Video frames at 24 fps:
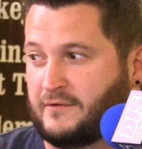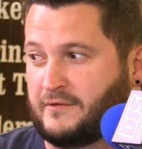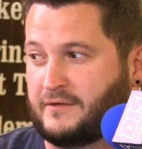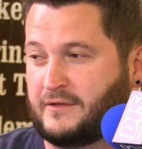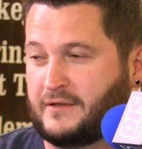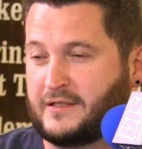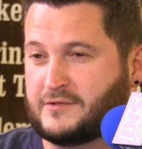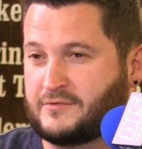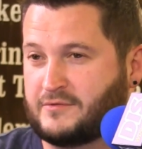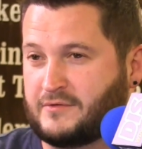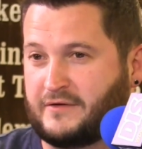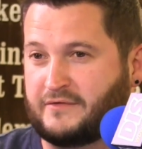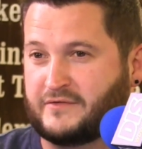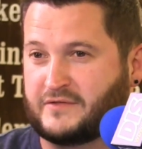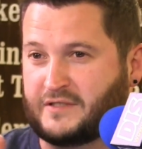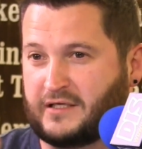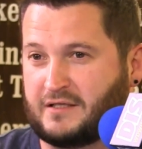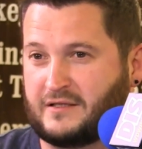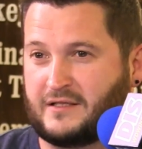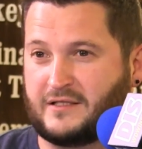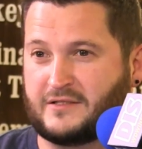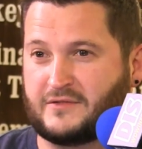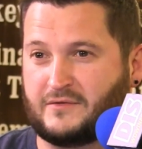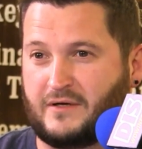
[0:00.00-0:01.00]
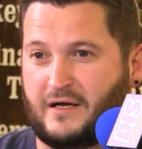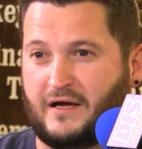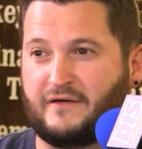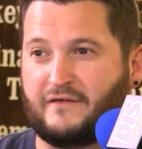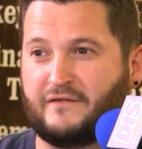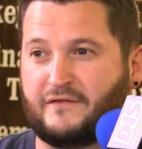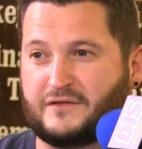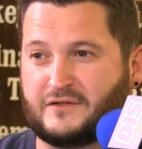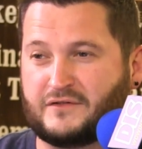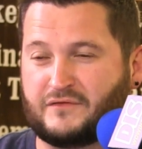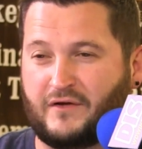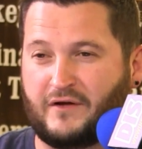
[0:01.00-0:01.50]
and that's where I was like, that's what I
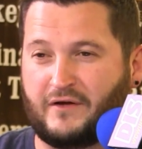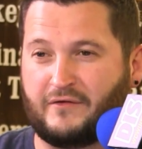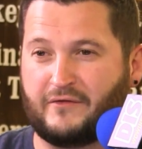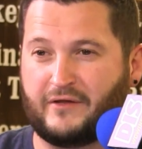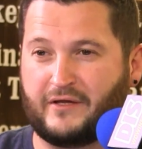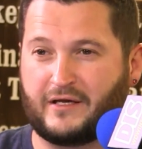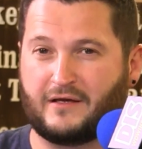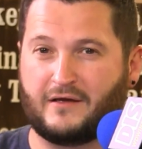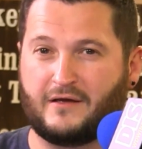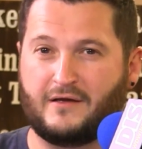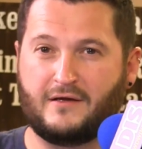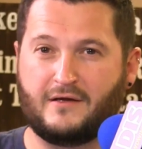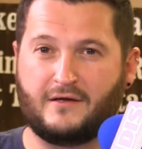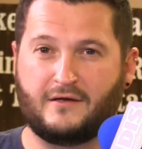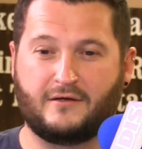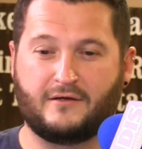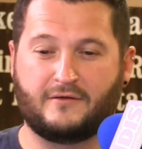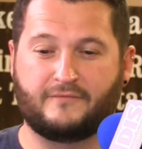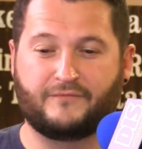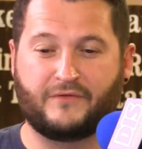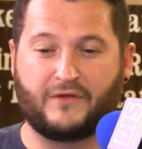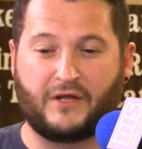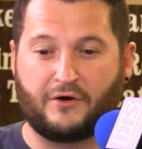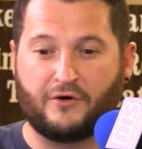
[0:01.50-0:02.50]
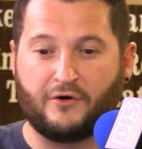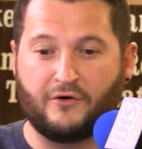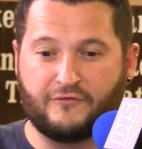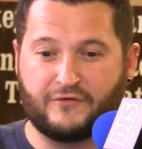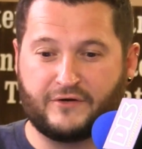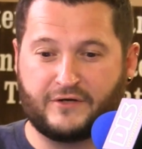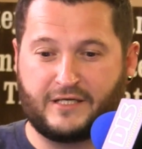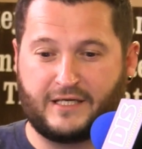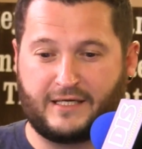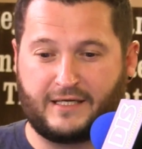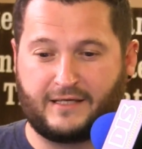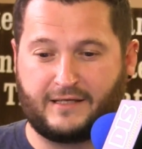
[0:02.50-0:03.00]
always felt like, I
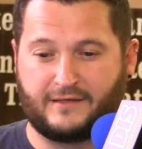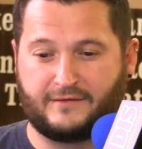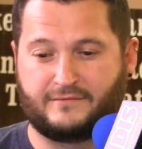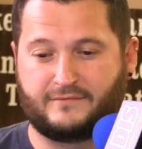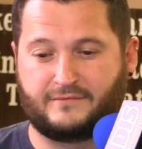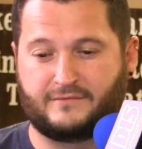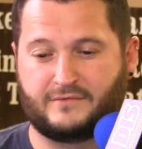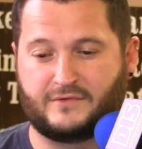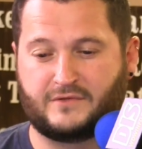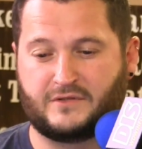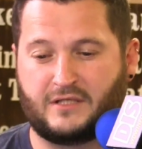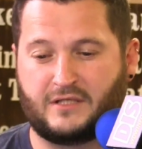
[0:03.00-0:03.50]
overdid it, and